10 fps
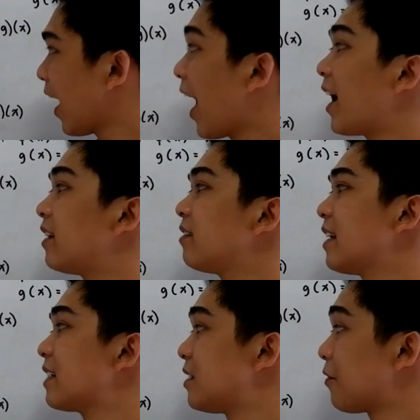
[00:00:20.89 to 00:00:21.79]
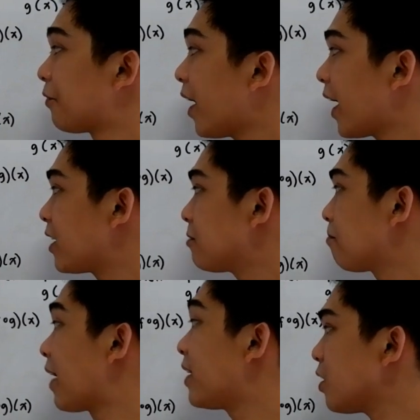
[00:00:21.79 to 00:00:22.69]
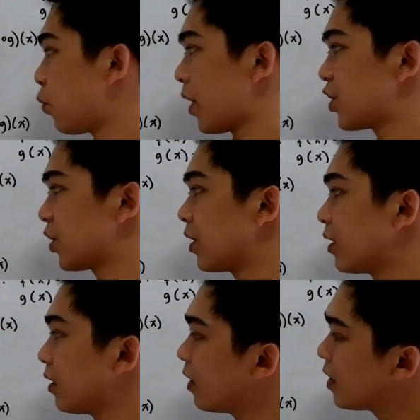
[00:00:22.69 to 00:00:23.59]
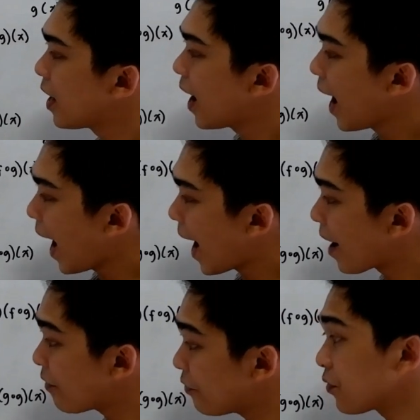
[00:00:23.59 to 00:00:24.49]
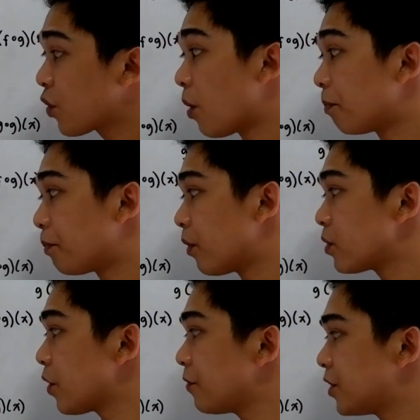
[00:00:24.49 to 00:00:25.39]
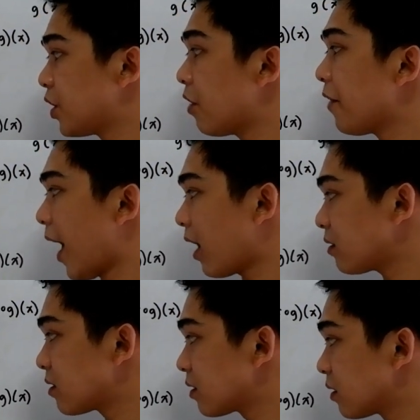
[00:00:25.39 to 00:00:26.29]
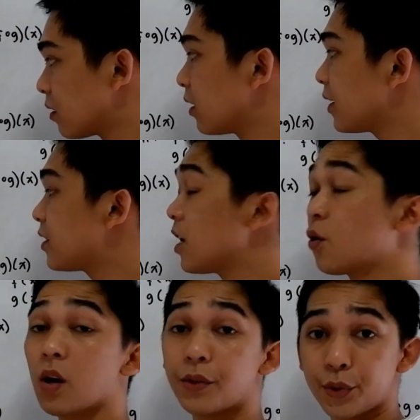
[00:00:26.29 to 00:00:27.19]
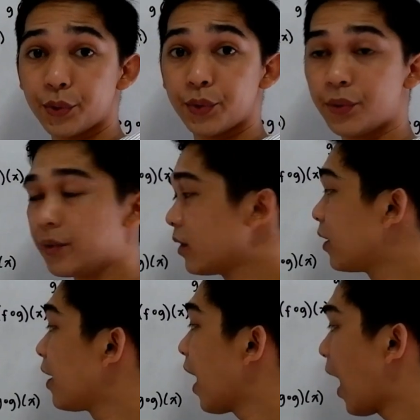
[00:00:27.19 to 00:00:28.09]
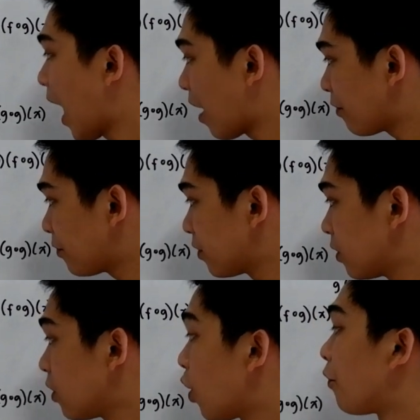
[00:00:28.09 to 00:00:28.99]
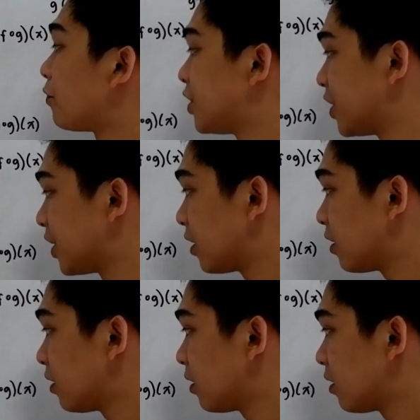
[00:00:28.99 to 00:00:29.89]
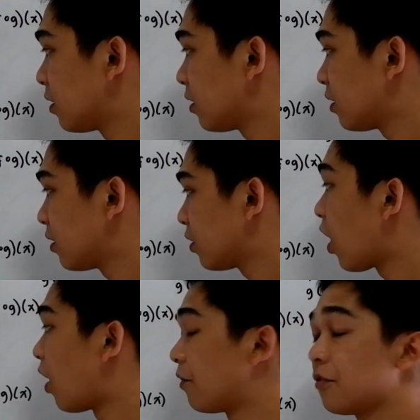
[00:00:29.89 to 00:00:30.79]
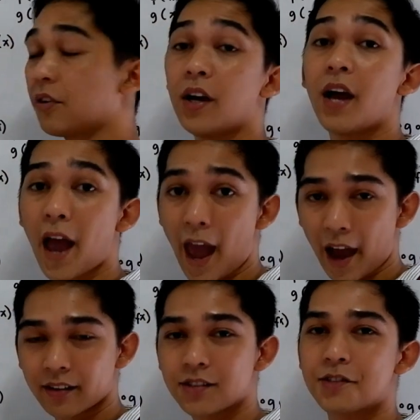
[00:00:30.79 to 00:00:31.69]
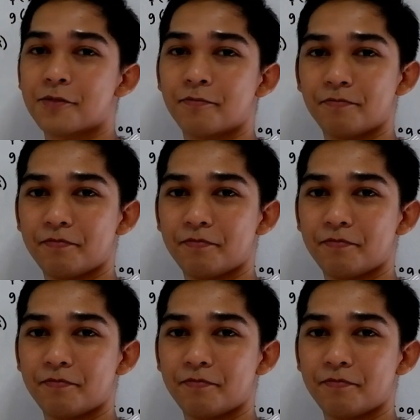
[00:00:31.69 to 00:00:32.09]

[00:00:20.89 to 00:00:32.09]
and is defined by the equation f composed of g of x is equal to f of g of x.